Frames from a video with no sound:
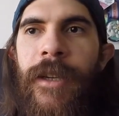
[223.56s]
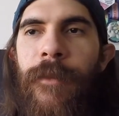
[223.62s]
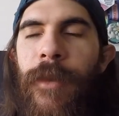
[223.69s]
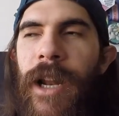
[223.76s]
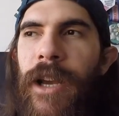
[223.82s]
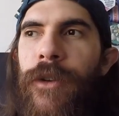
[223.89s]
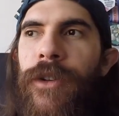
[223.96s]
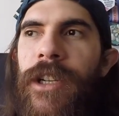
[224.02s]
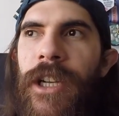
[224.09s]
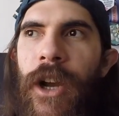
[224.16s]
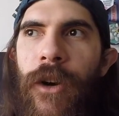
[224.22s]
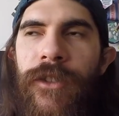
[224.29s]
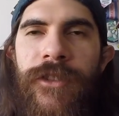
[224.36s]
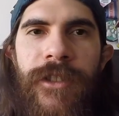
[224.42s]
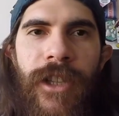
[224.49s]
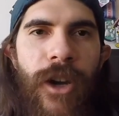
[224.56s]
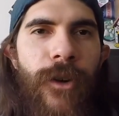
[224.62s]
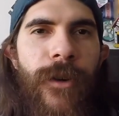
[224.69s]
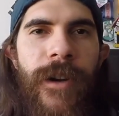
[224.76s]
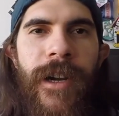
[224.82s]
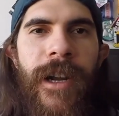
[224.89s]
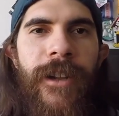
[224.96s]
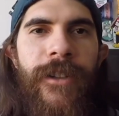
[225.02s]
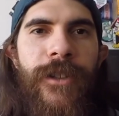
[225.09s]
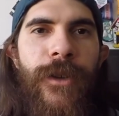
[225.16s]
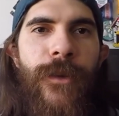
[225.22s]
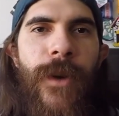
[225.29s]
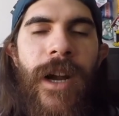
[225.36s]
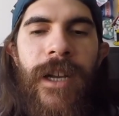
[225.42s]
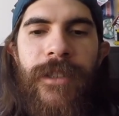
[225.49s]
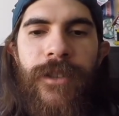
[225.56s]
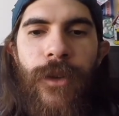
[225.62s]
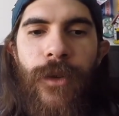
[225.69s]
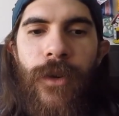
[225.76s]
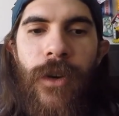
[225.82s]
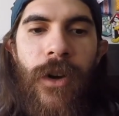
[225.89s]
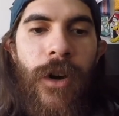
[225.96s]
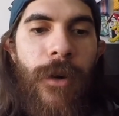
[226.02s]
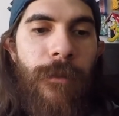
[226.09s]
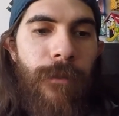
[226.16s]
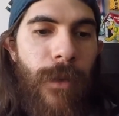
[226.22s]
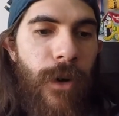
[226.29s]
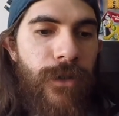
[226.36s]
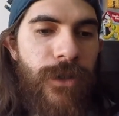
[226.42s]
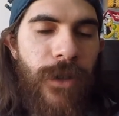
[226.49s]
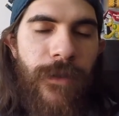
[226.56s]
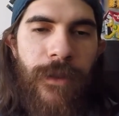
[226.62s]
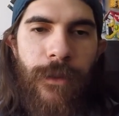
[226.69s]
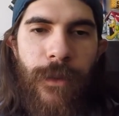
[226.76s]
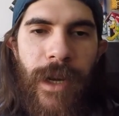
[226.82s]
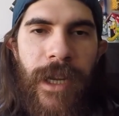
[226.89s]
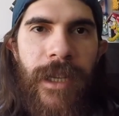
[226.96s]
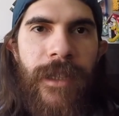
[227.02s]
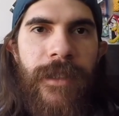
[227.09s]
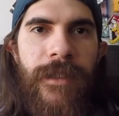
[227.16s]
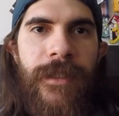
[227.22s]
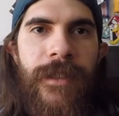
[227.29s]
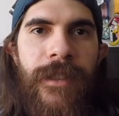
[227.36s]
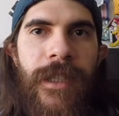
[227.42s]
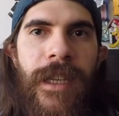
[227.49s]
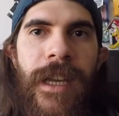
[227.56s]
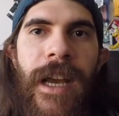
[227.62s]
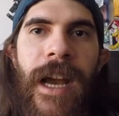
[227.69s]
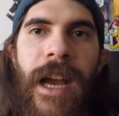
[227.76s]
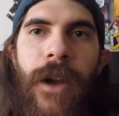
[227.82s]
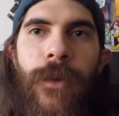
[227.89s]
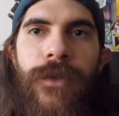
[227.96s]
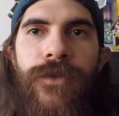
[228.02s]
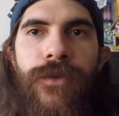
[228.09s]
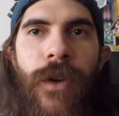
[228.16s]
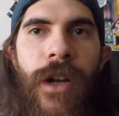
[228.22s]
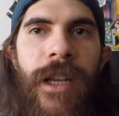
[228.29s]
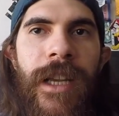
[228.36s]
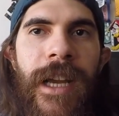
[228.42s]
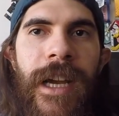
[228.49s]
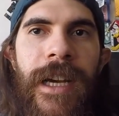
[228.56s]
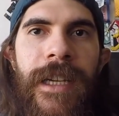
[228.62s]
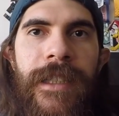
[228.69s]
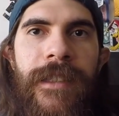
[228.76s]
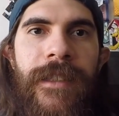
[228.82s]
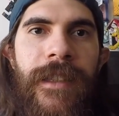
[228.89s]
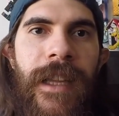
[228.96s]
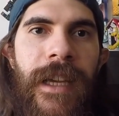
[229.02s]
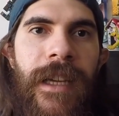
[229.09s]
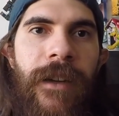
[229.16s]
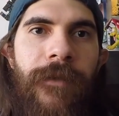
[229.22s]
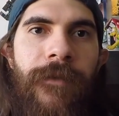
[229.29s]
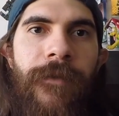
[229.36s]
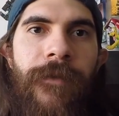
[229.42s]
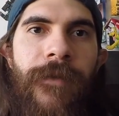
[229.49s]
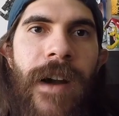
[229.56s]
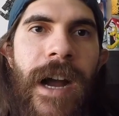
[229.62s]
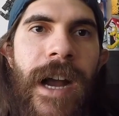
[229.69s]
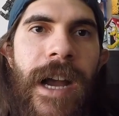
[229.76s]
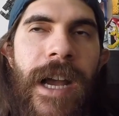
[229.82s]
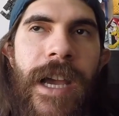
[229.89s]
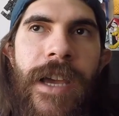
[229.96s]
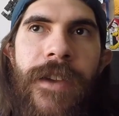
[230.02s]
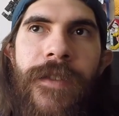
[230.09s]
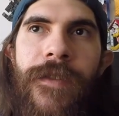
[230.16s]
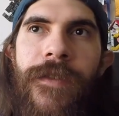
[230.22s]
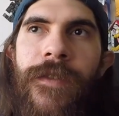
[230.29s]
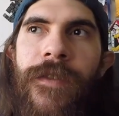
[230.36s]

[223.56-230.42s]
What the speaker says: but I couldn't go slower. I don't know why. So most of the race, I was running at like 5